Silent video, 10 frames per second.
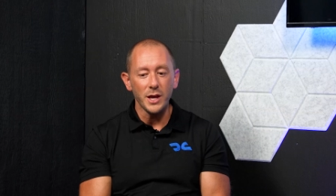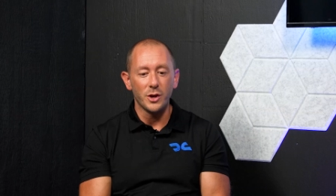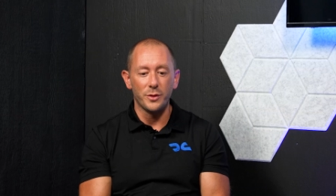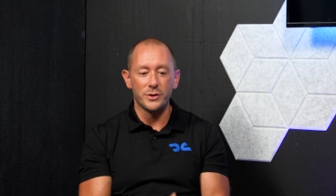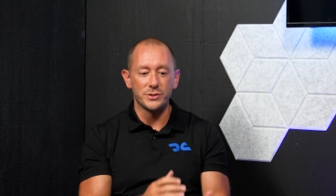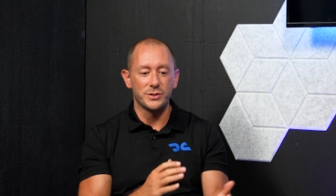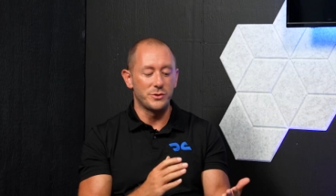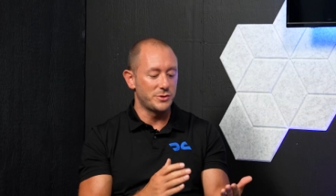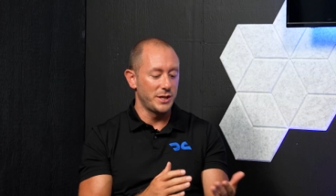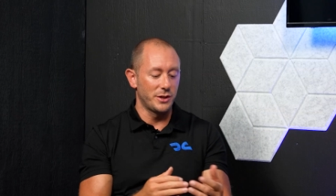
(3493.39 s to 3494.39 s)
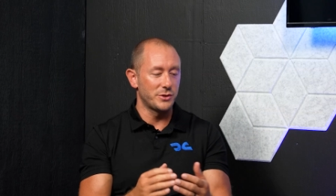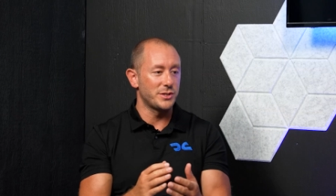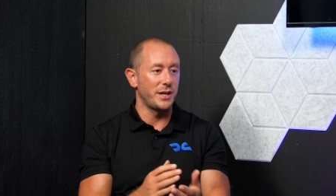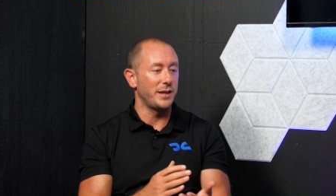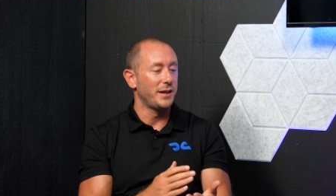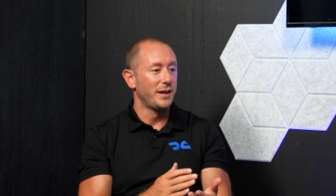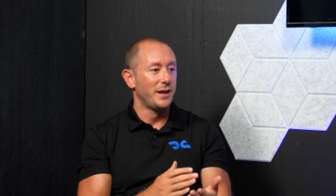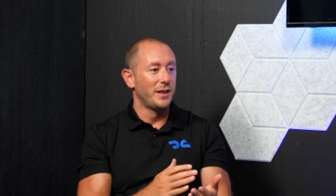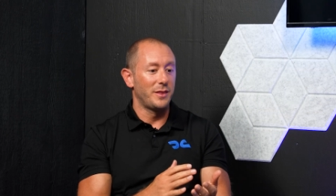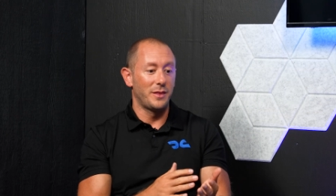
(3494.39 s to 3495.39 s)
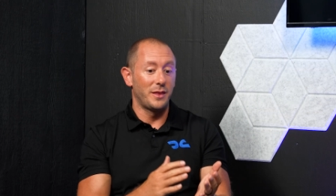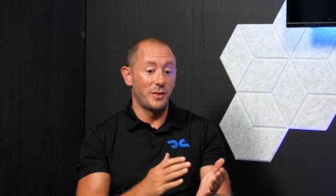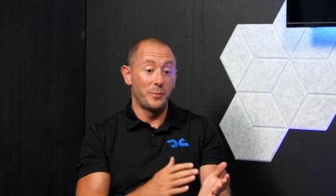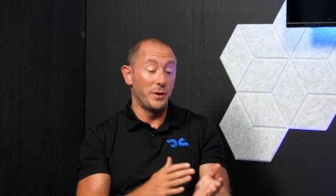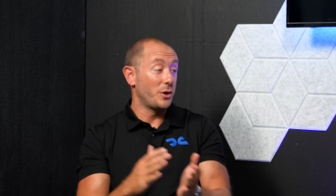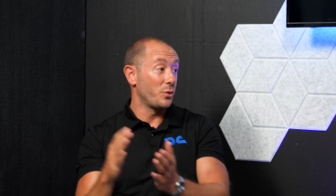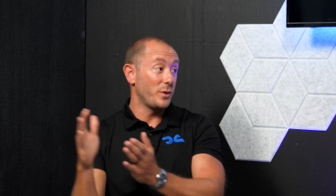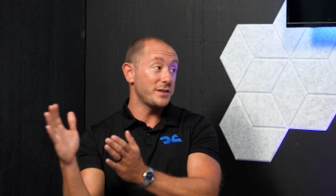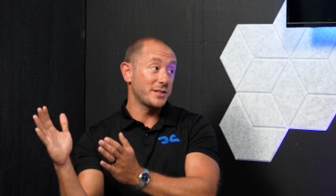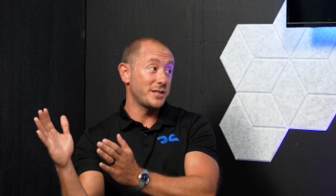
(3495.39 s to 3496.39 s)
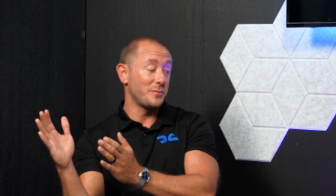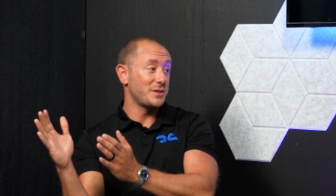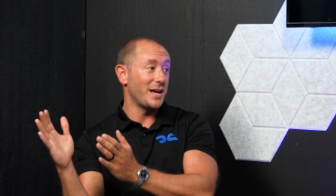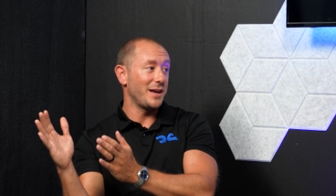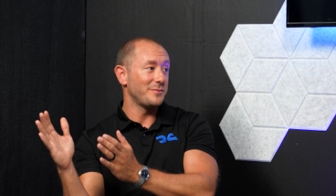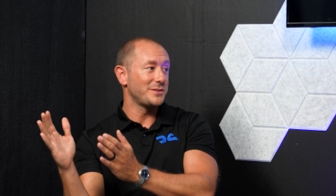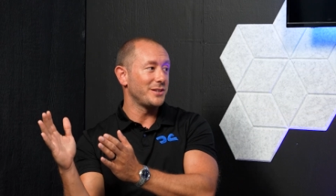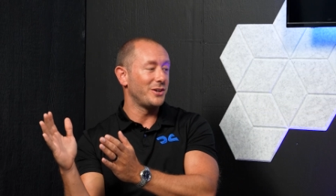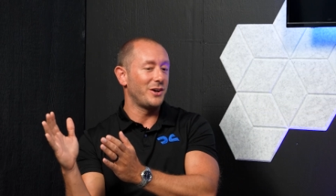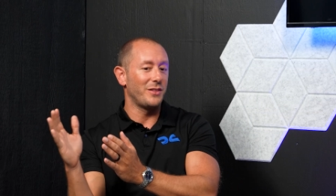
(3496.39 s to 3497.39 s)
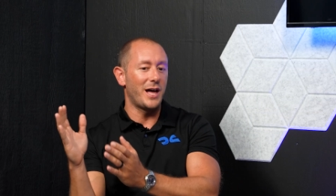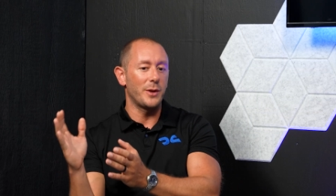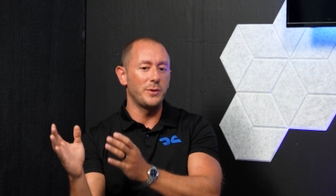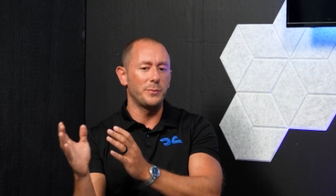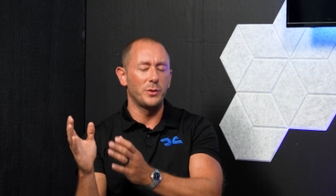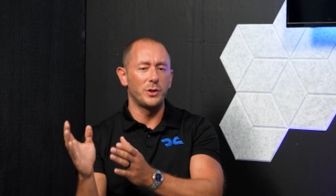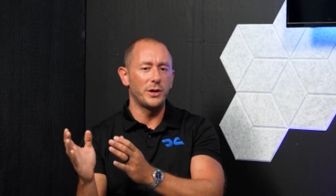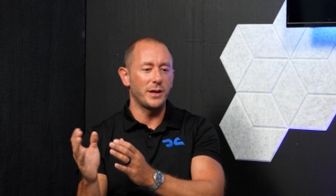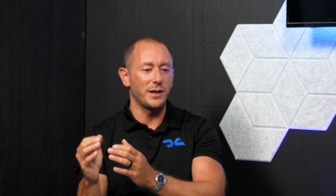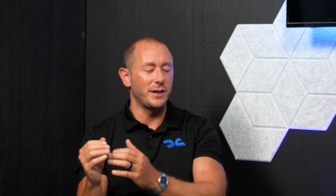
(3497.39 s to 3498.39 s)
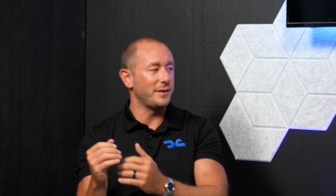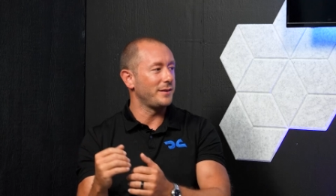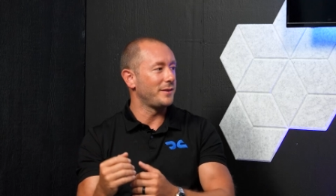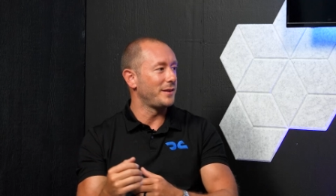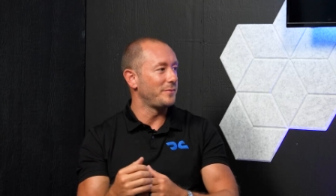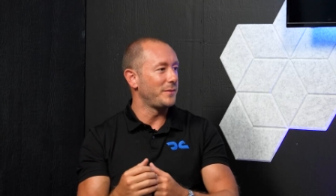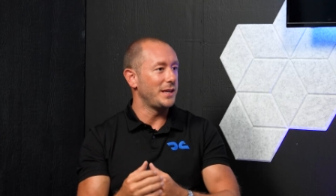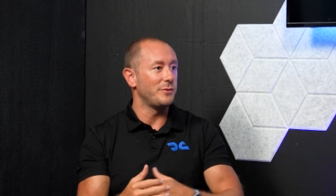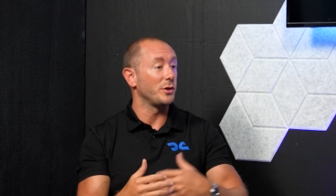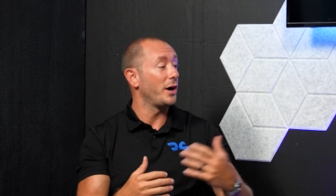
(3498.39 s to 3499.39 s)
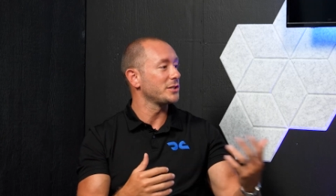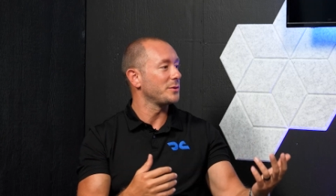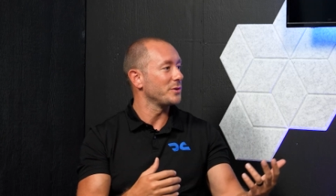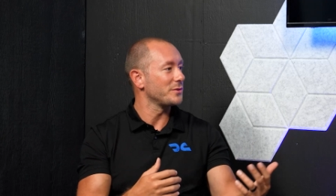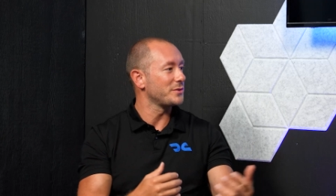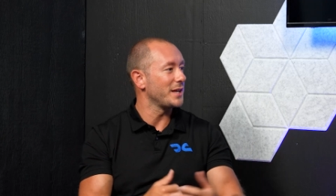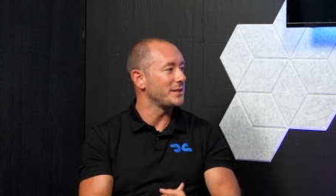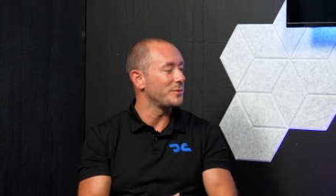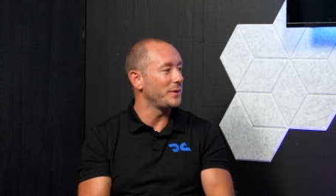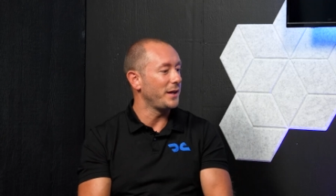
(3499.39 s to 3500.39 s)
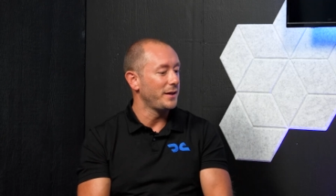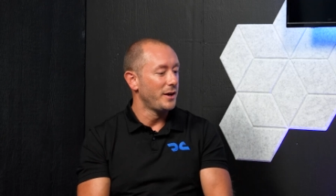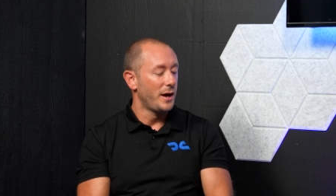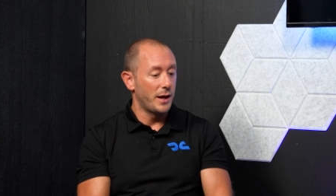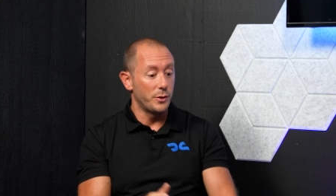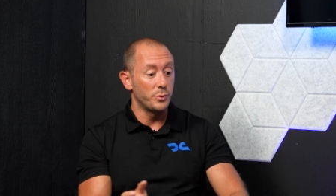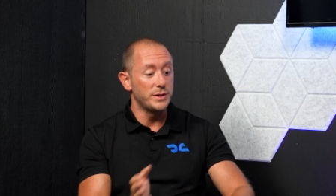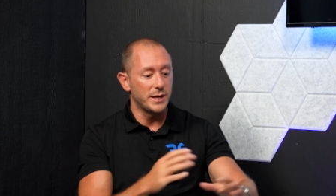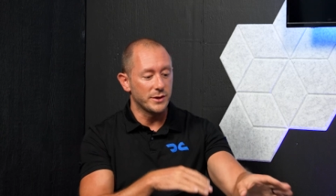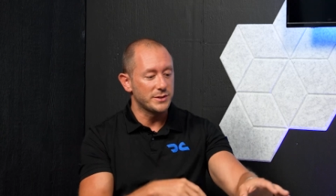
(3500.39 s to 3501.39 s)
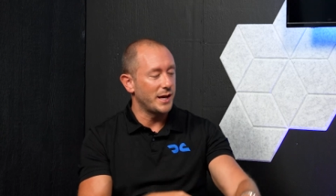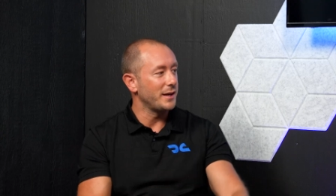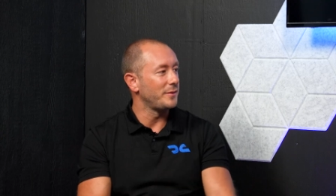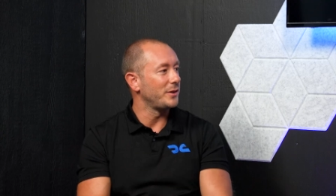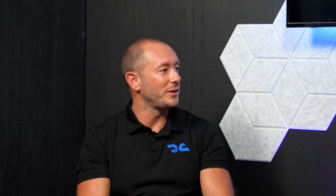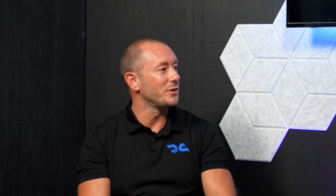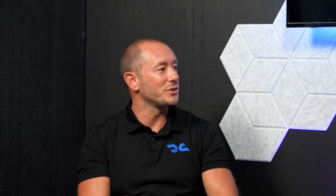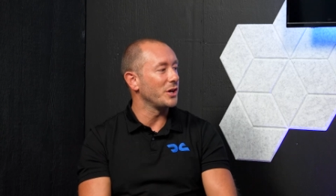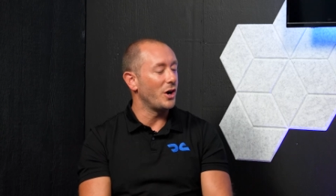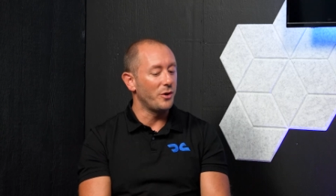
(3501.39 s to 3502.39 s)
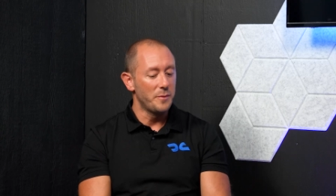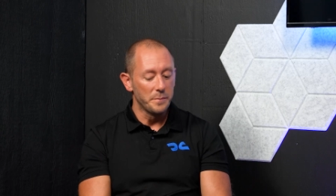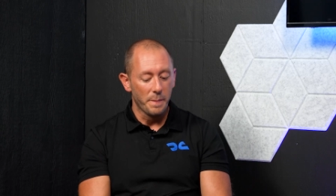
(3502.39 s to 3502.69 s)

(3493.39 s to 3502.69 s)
there's dealers that the bigger risk sometimes, a lot of people look, and even customers have said to me on the retail side years ago,